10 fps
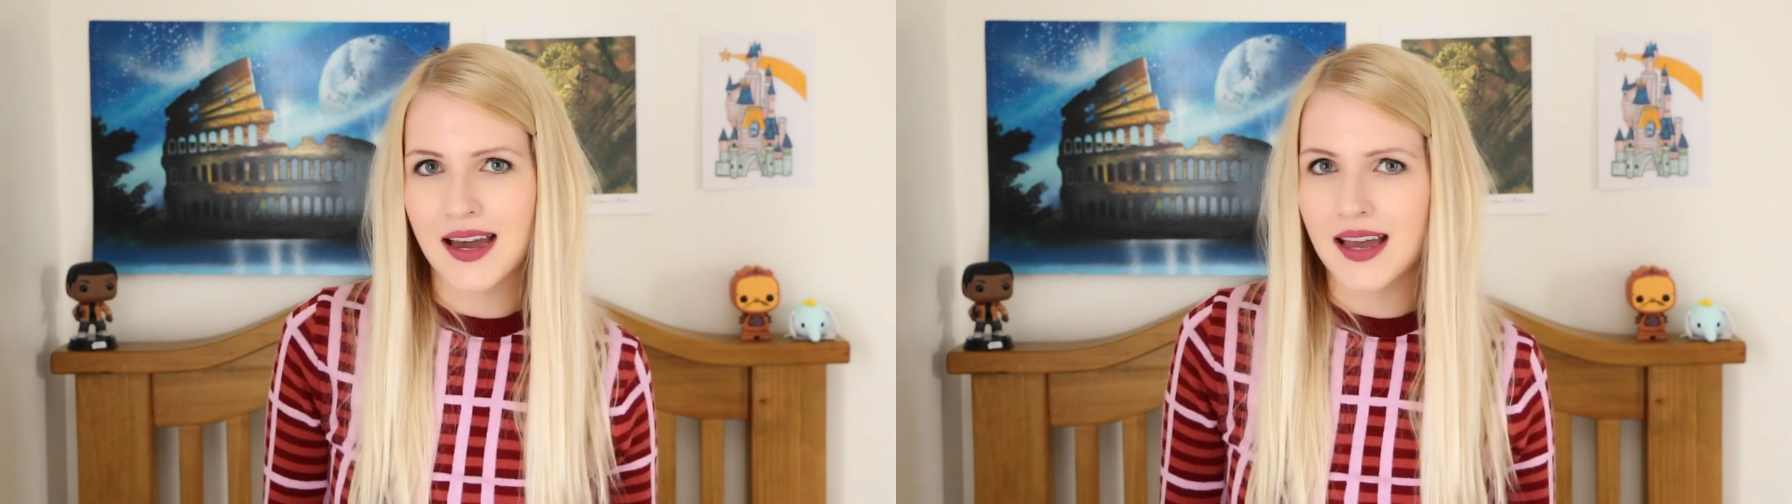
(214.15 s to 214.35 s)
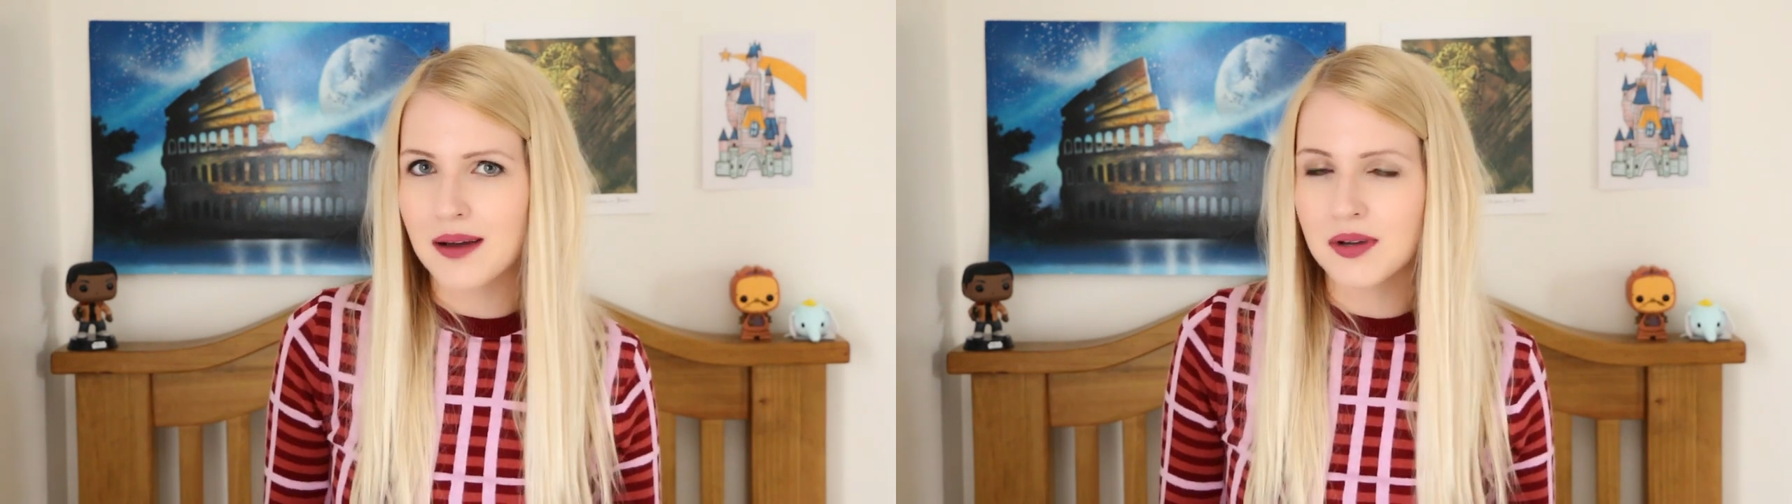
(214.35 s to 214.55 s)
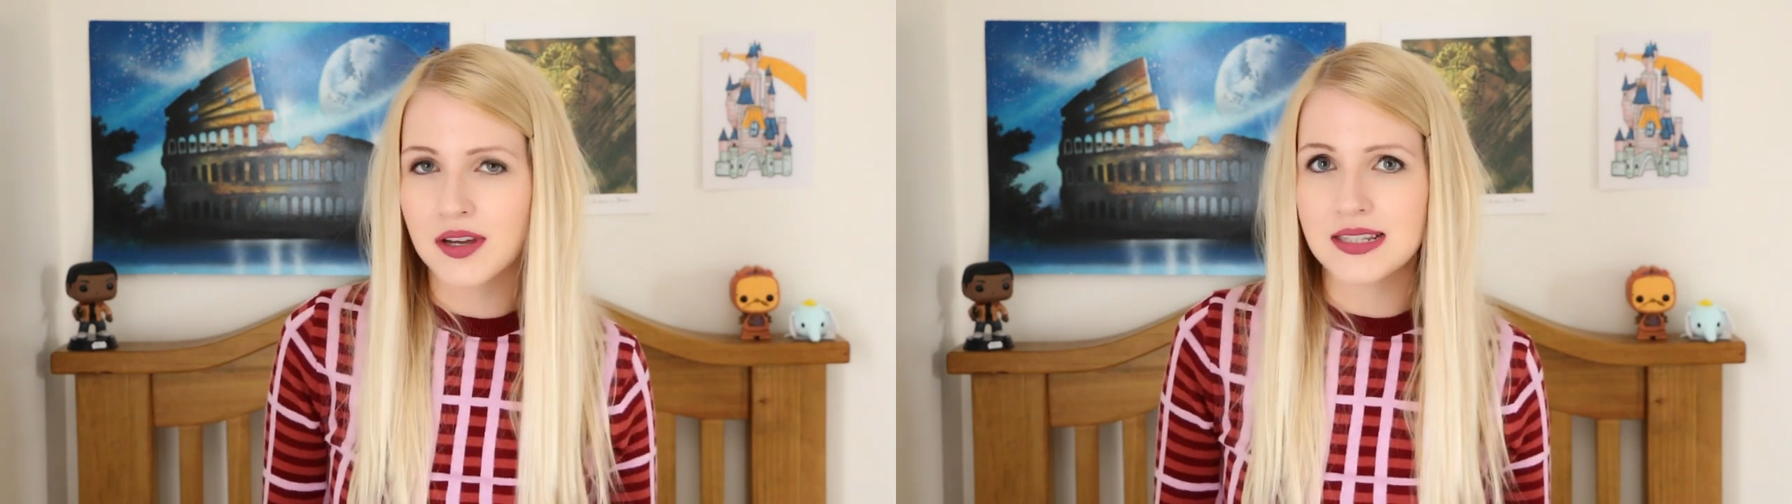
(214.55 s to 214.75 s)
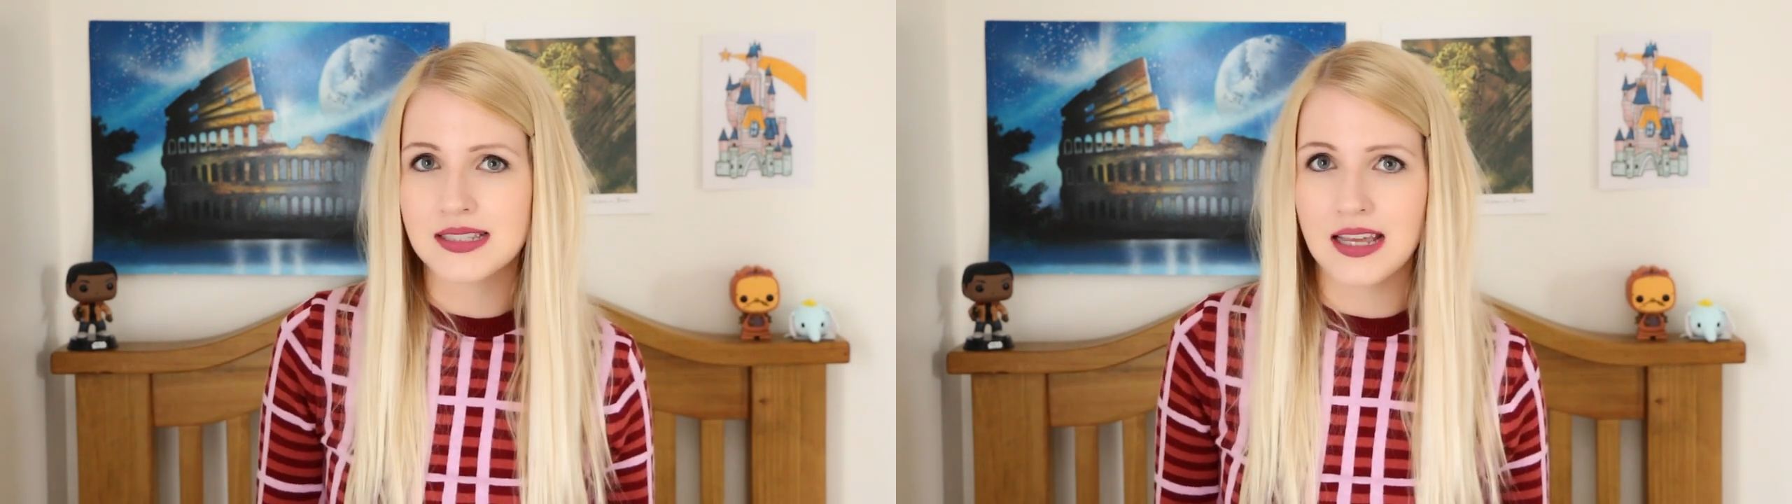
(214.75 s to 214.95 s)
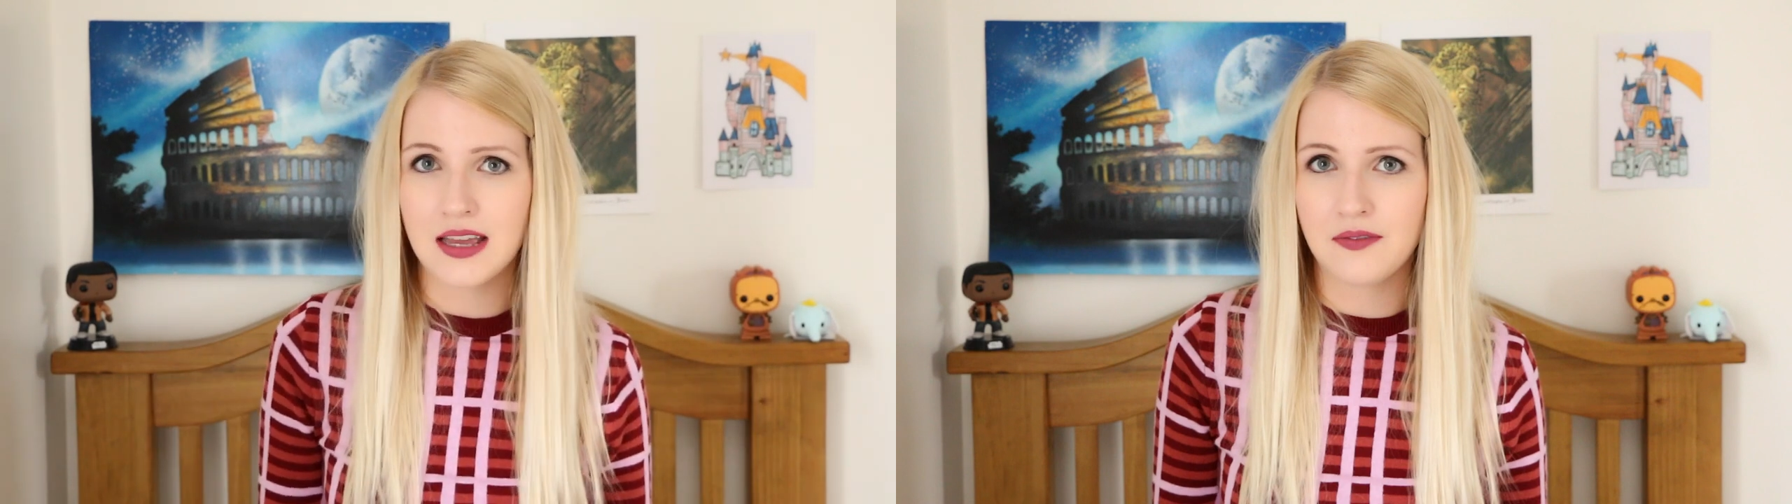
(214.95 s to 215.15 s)
I am going to
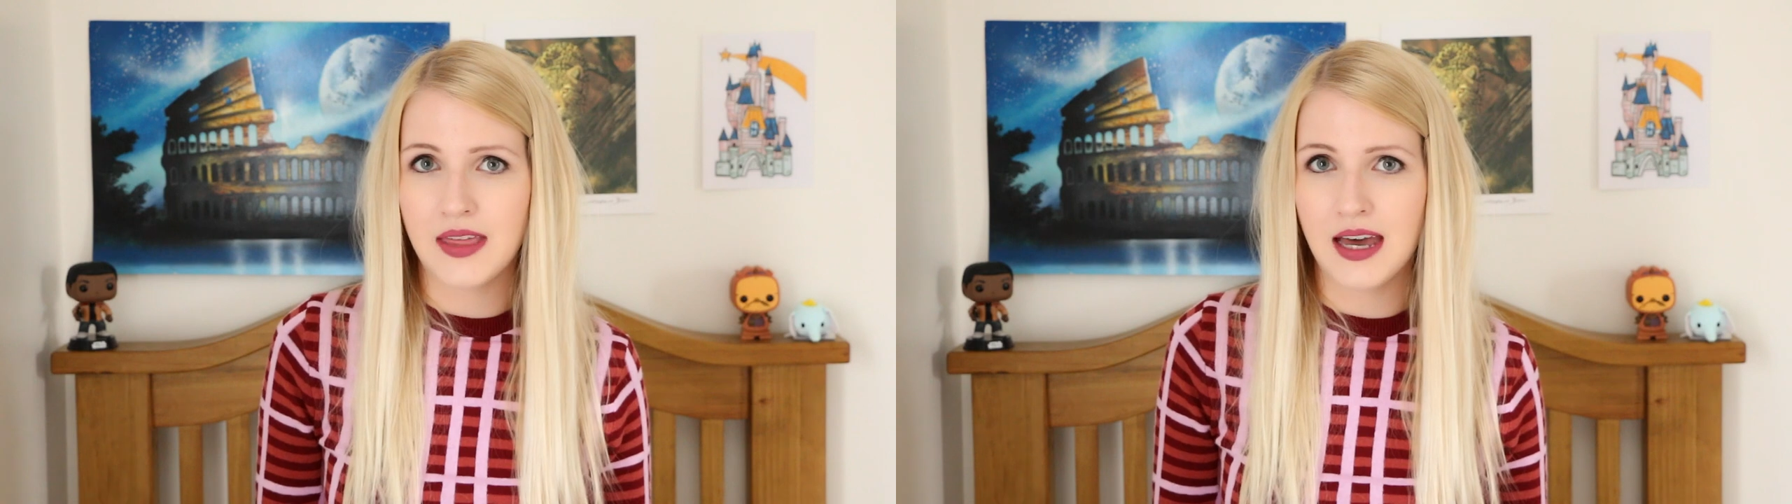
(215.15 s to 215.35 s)
see if they